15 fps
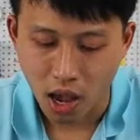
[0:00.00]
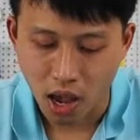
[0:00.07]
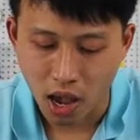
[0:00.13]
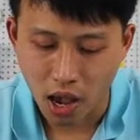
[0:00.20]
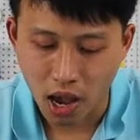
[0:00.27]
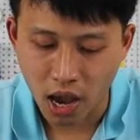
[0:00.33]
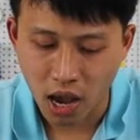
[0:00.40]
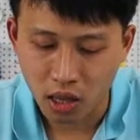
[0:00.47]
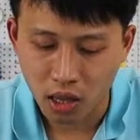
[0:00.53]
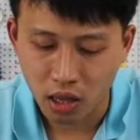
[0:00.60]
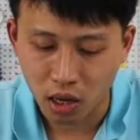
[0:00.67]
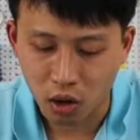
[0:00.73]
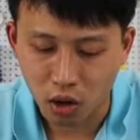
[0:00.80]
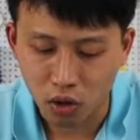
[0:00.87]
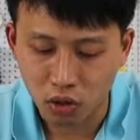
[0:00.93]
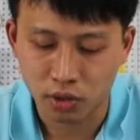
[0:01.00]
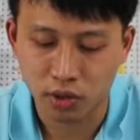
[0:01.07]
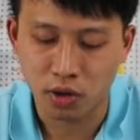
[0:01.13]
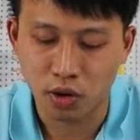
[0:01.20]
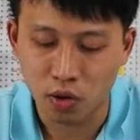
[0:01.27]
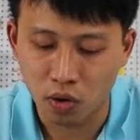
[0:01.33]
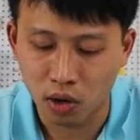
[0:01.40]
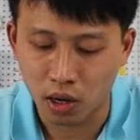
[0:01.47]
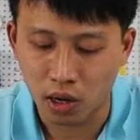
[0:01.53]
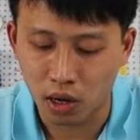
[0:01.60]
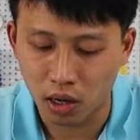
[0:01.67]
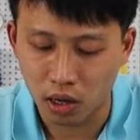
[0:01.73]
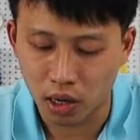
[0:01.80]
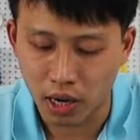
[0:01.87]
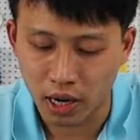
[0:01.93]
And also
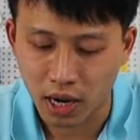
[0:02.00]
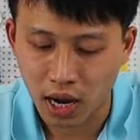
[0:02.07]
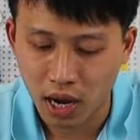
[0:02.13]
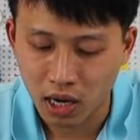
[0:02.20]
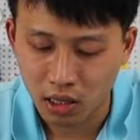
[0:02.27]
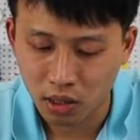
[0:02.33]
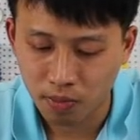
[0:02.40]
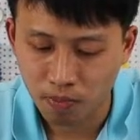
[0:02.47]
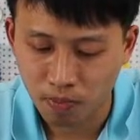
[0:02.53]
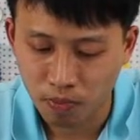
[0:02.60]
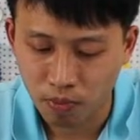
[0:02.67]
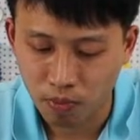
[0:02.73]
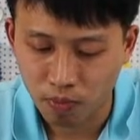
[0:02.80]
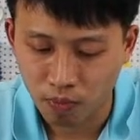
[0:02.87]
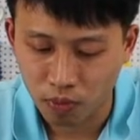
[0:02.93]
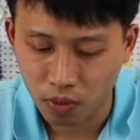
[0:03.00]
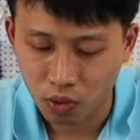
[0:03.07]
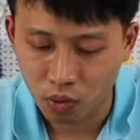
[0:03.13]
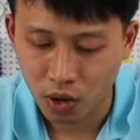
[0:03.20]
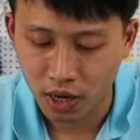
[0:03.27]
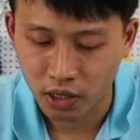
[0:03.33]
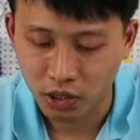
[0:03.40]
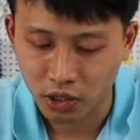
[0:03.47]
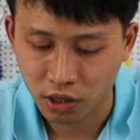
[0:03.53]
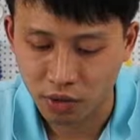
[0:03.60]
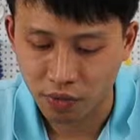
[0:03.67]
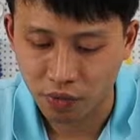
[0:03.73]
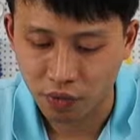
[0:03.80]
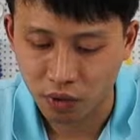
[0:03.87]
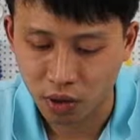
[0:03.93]
another
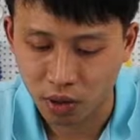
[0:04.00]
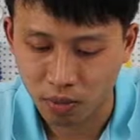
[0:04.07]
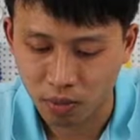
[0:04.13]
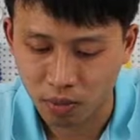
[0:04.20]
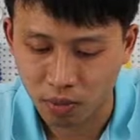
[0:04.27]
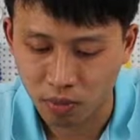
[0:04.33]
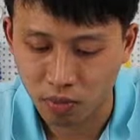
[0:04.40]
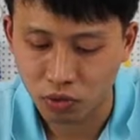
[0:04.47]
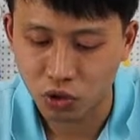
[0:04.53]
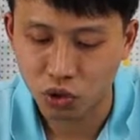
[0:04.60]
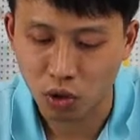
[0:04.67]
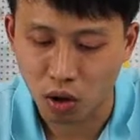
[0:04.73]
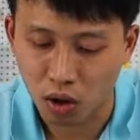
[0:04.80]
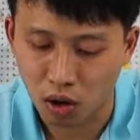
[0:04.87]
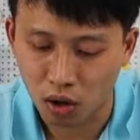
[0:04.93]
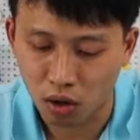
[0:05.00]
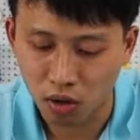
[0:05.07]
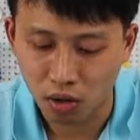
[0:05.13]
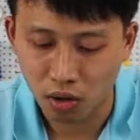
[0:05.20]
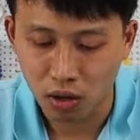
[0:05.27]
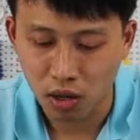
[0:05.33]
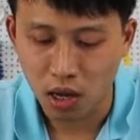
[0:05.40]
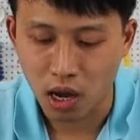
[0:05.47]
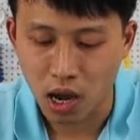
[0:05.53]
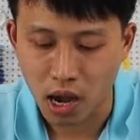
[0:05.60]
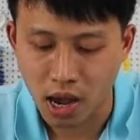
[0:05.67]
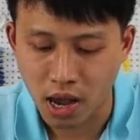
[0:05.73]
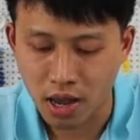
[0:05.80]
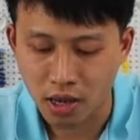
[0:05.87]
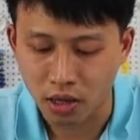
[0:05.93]
question from John.
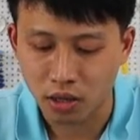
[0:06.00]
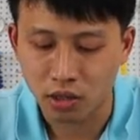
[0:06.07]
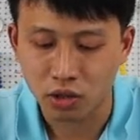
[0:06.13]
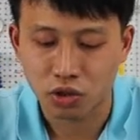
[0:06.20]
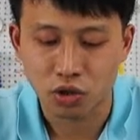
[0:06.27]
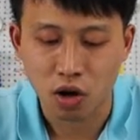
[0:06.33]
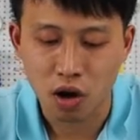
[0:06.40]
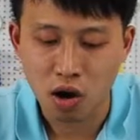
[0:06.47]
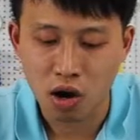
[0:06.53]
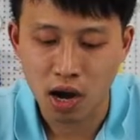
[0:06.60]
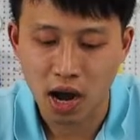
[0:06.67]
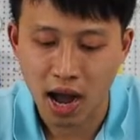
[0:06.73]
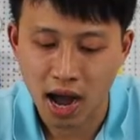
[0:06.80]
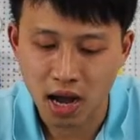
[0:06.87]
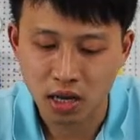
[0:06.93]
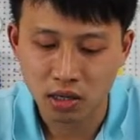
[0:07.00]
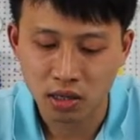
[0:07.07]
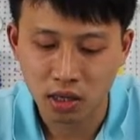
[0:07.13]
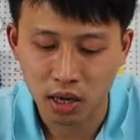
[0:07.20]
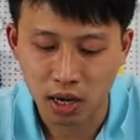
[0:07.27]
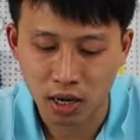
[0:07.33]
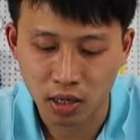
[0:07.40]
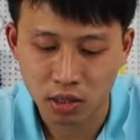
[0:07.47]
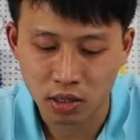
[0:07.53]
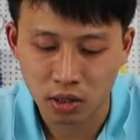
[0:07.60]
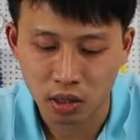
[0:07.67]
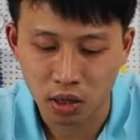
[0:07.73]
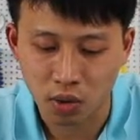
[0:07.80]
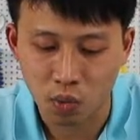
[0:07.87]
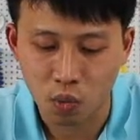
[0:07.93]
And John asked us
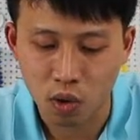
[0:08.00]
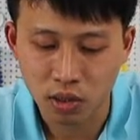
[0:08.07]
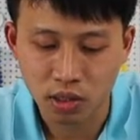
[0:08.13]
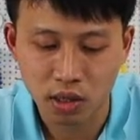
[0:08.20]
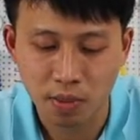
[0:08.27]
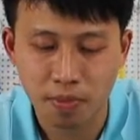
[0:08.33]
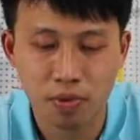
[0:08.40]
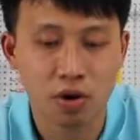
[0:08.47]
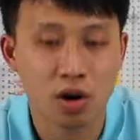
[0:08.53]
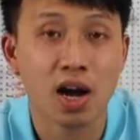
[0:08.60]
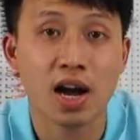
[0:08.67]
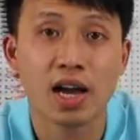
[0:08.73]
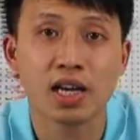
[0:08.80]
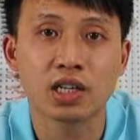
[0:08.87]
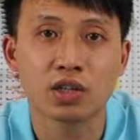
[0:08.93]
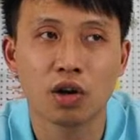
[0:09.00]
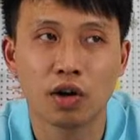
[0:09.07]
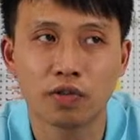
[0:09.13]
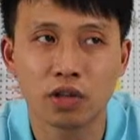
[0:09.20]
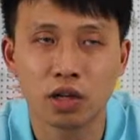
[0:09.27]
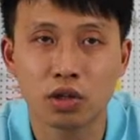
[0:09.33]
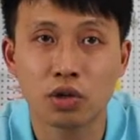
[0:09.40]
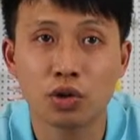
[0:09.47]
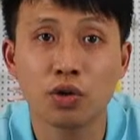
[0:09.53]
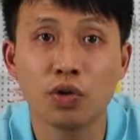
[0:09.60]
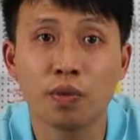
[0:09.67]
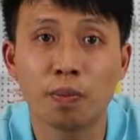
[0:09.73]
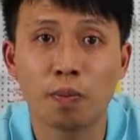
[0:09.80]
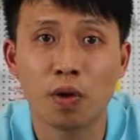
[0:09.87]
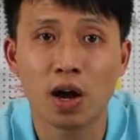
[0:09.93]
what's the price of the
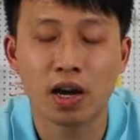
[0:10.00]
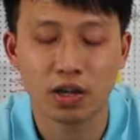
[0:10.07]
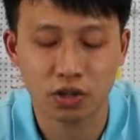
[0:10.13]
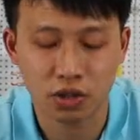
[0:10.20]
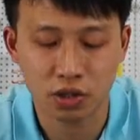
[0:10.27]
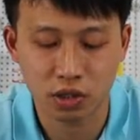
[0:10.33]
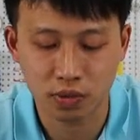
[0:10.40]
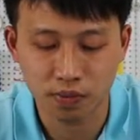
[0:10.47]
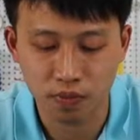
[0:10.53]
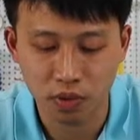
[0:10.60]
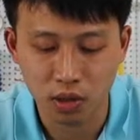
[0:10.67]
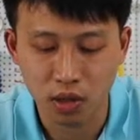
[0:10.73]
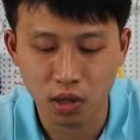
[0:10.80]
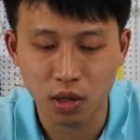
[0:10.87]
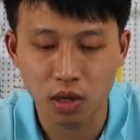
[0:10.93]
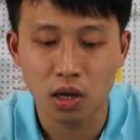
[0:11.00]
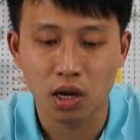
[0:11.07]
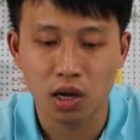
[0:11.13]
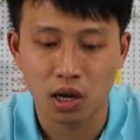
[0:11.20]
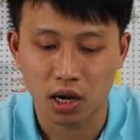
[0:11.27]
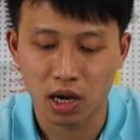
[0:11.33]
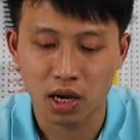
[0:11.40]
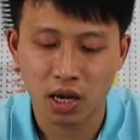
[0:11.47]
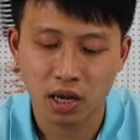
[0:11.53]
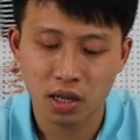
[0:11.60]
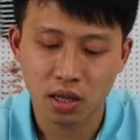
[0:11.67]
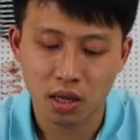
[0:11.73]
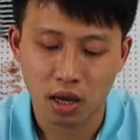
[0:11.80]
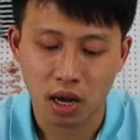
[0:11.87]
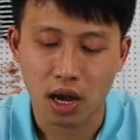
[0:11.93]
toothbrush?
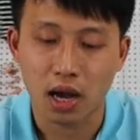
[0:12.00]
And